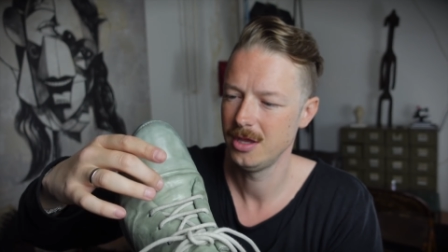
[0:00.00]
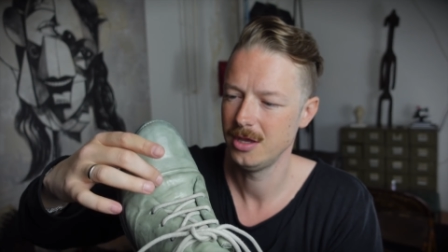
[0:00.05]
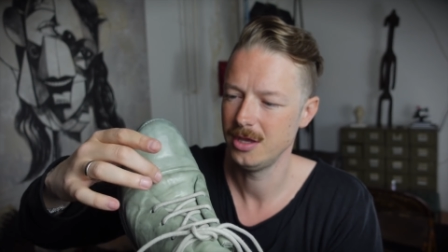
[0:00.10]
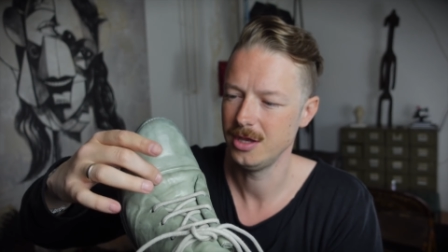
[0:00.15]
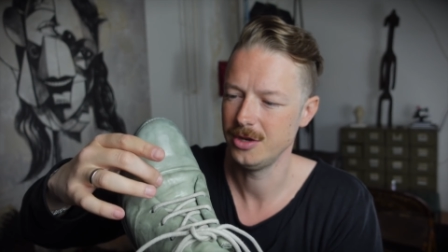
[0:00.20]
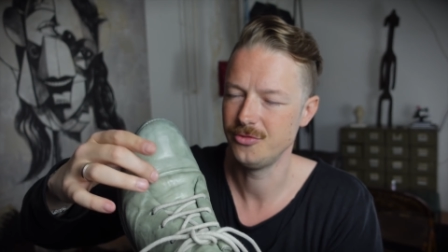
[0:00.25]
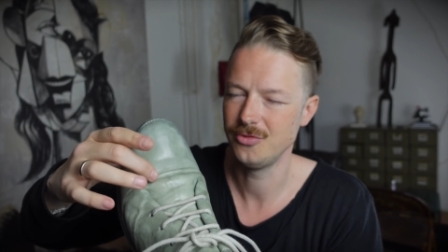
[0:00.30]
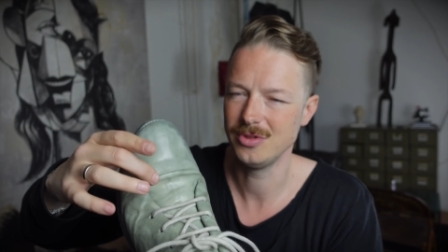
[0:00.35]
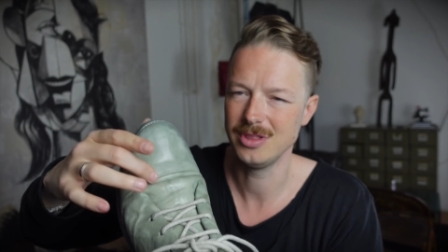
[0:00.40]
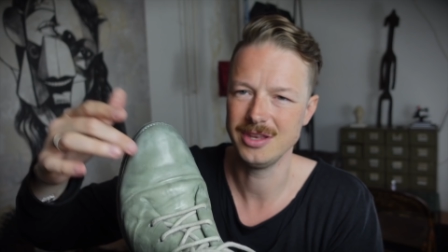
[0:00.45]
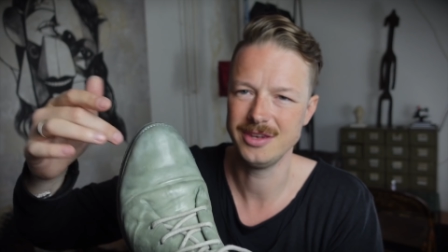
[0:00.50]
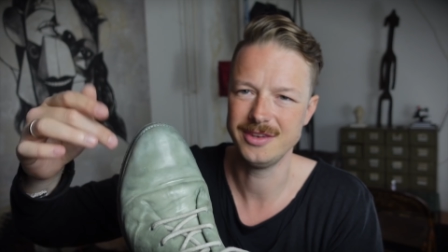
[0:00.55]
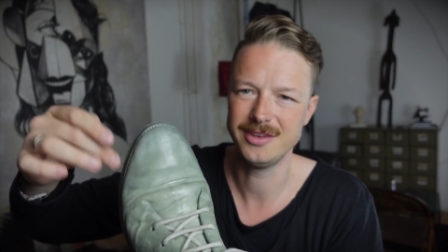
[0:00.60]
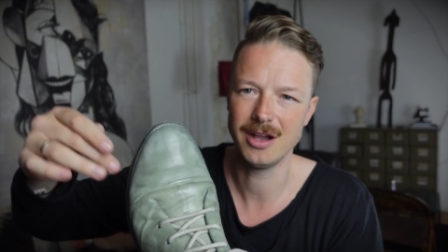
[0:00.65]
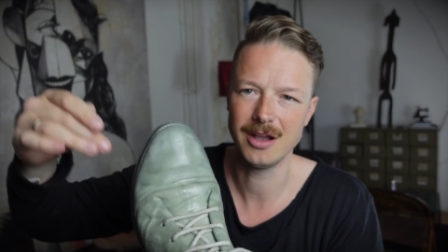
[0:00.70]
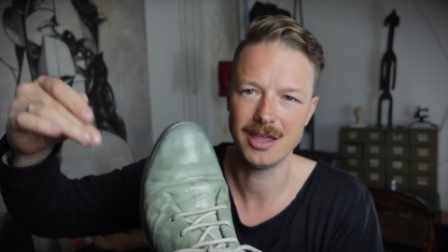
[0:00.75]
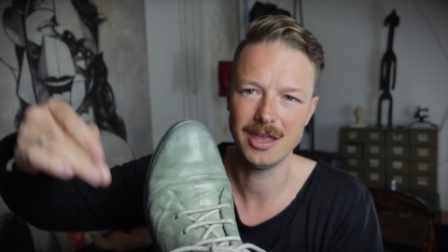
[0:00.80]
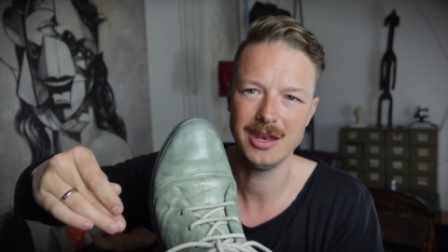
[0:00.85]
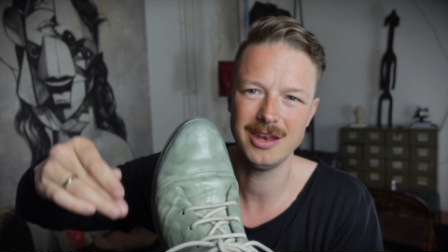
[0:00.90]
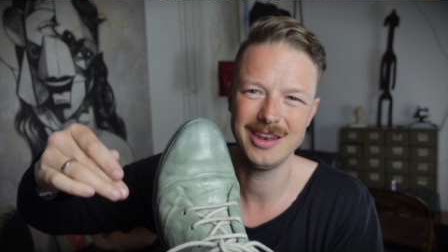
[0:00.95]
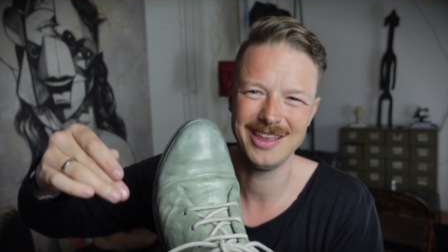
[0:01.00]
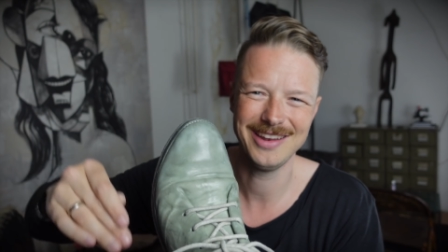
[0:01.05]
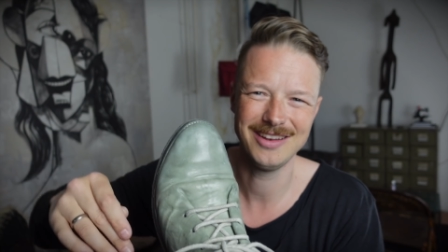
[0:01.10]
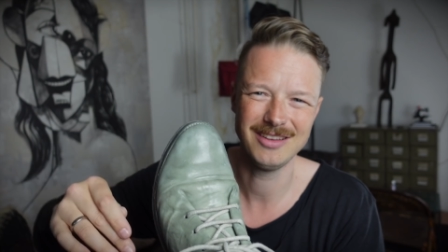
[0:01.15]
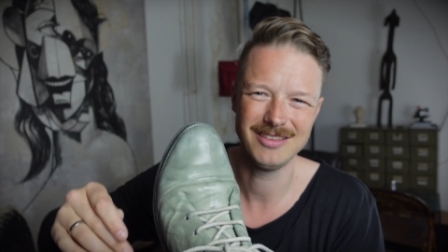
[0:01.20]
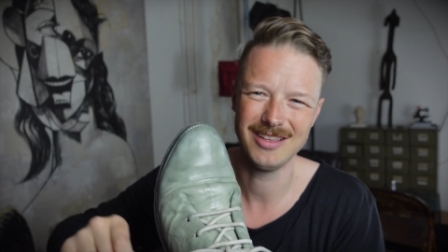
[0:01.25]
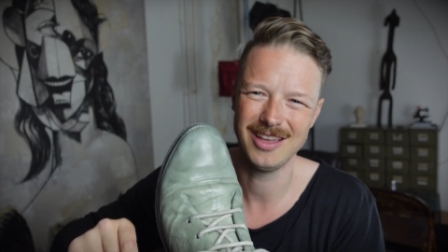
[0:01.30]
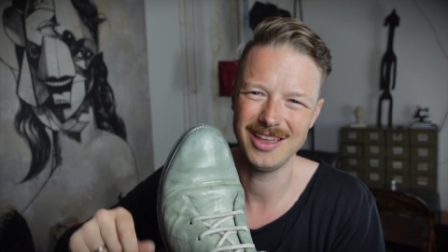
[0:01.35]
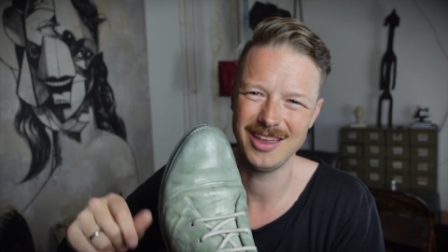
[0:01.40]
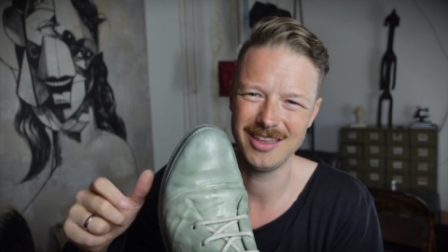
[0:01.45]
it really dug in,
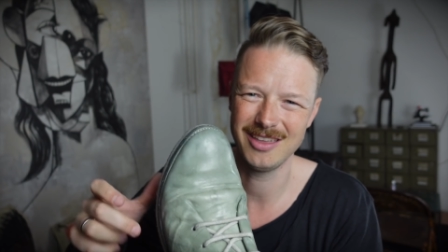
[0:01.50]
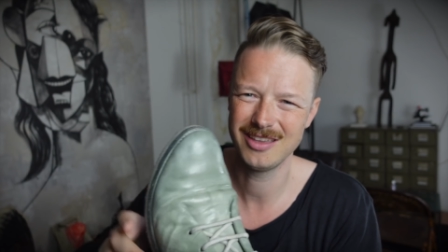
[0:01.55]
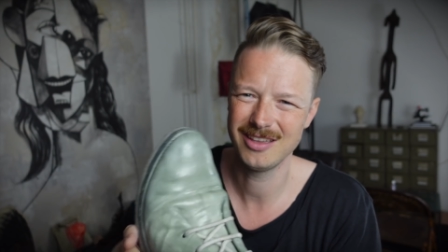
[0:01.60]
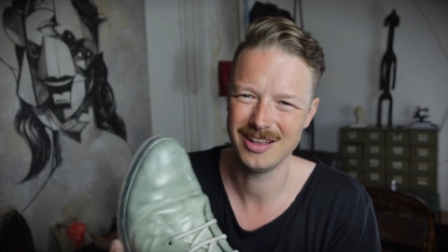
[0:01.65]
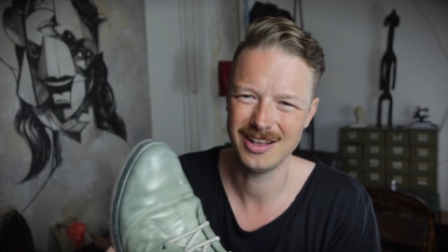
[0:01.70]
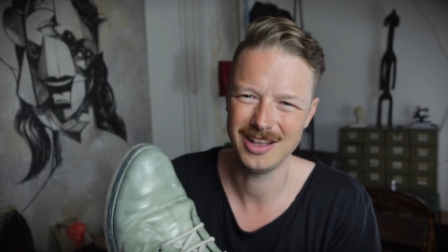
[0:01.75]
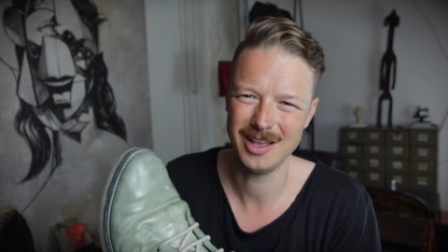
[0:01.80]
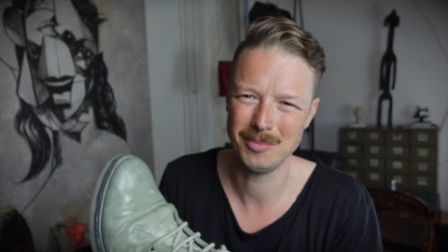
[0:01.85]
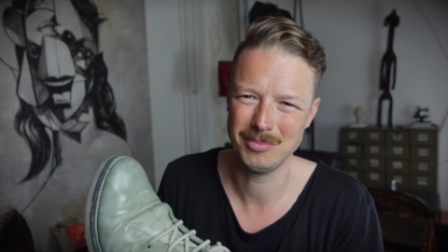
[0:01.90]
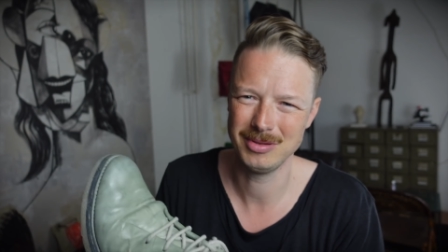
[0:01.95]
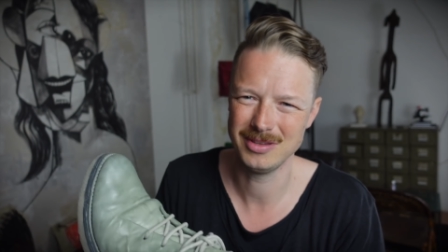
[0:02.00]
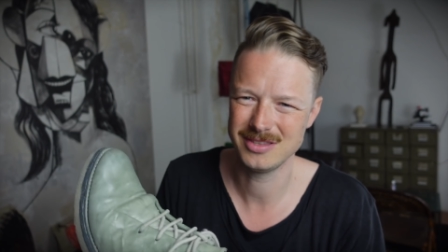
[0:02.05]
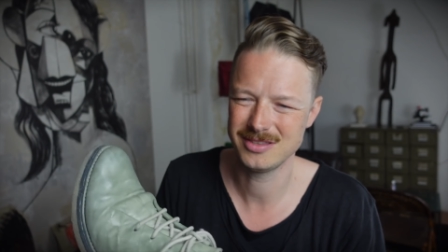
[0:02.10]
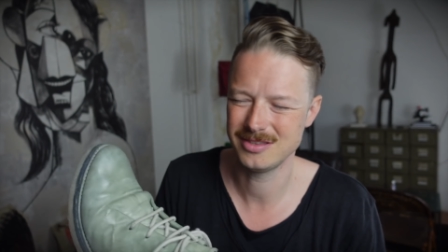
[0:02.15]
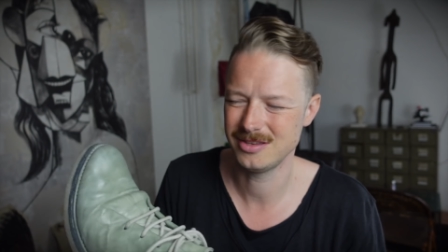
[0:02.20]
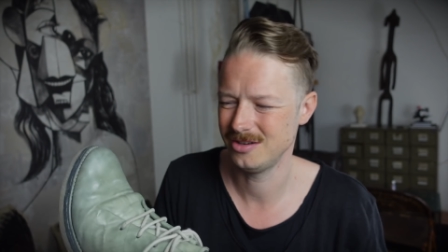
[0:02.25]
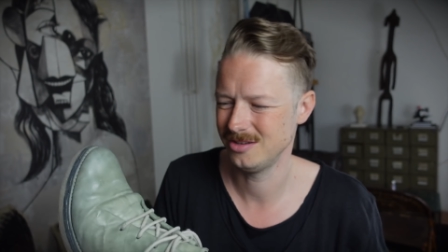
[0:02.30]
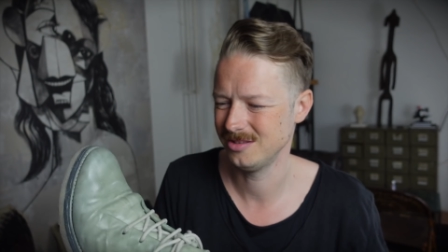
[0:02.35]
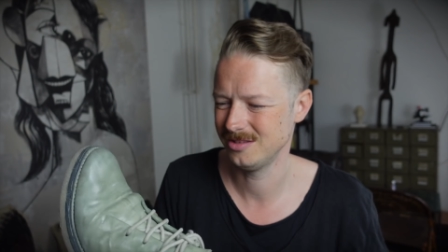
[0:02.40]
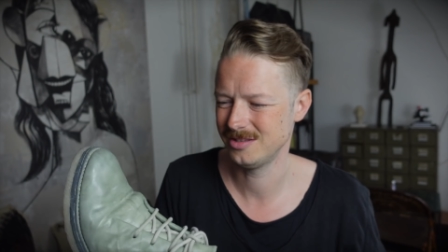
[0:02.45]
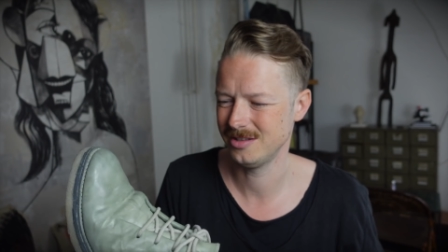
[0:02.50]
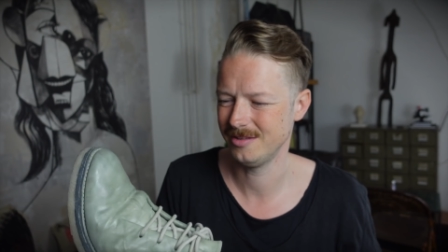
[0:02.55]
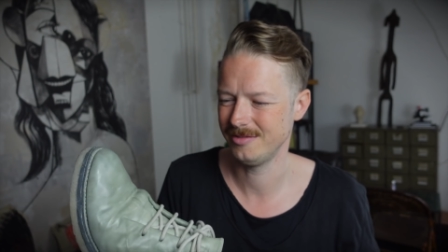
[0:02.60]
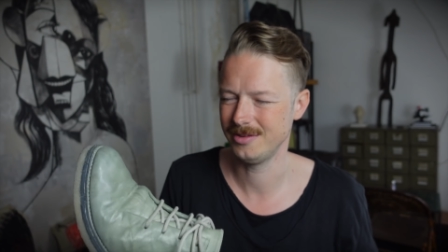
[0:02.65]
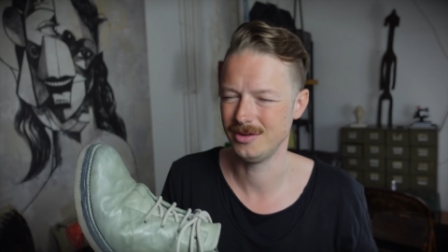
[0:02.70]
and like I got blisters and stuff,